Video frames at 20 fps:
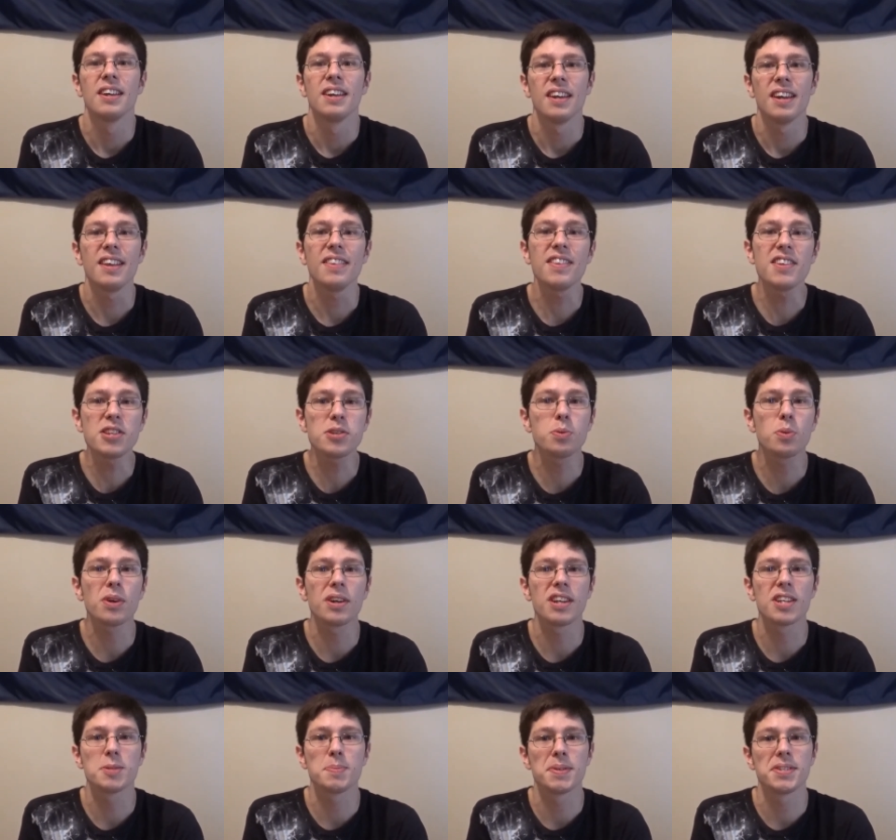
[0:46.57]
And this one
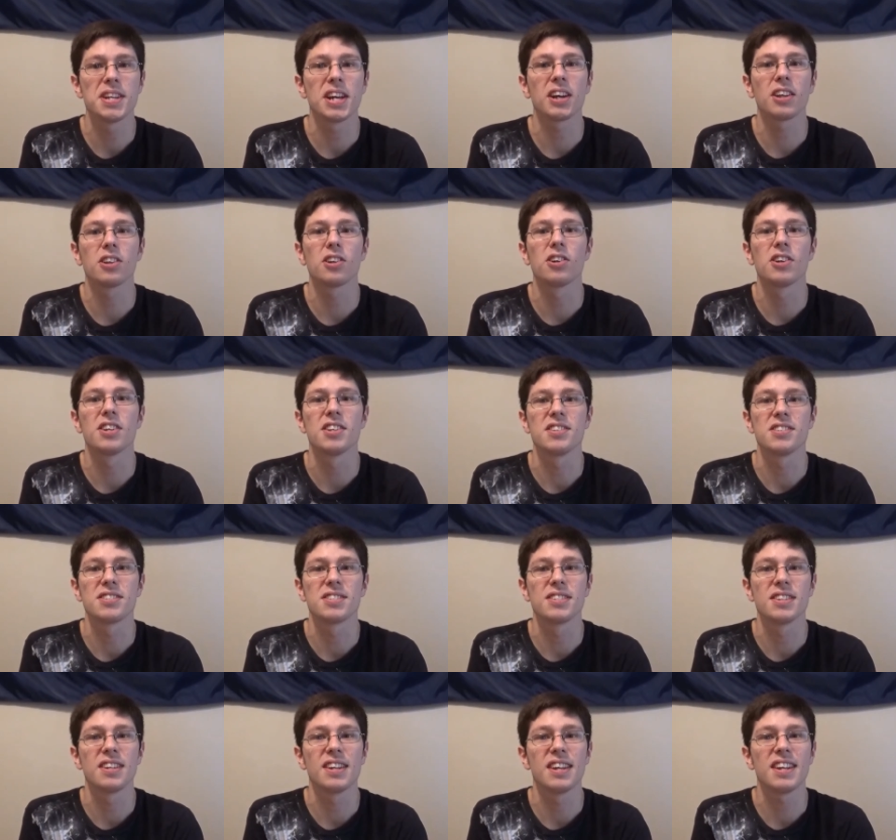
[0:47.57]
in particular
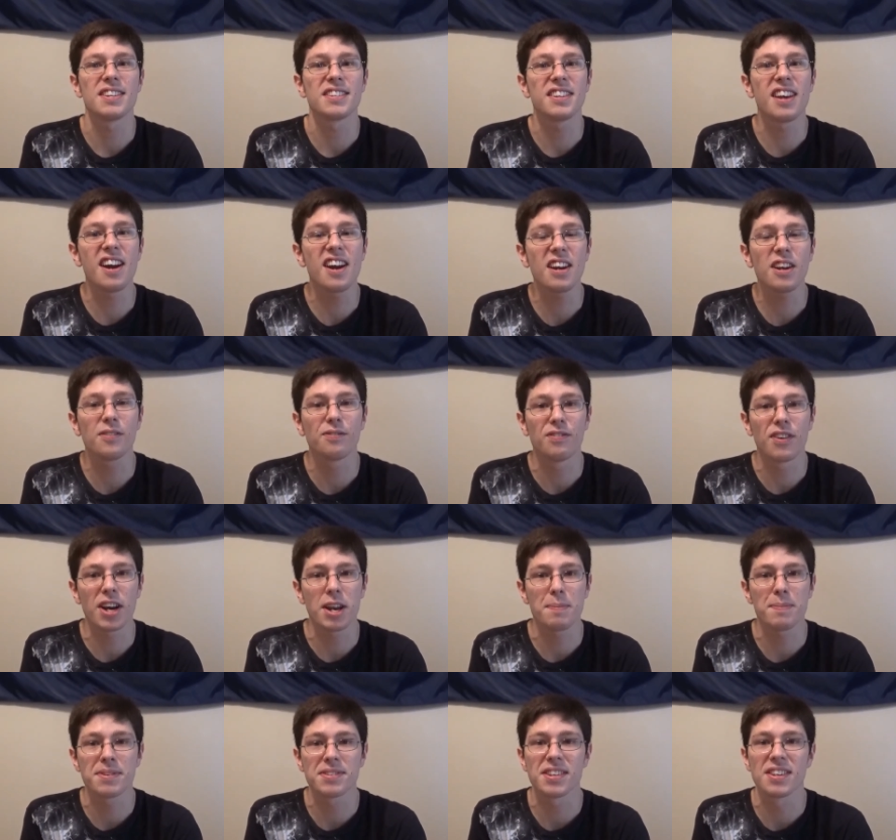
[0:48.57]
is, it's kind of
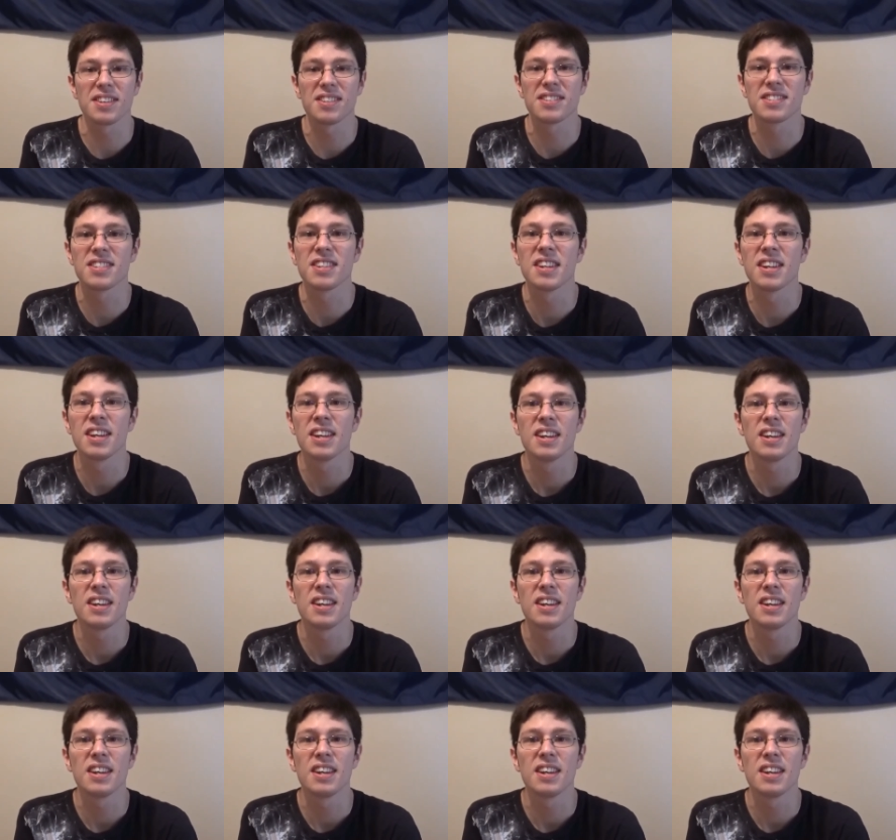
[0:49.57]
funny since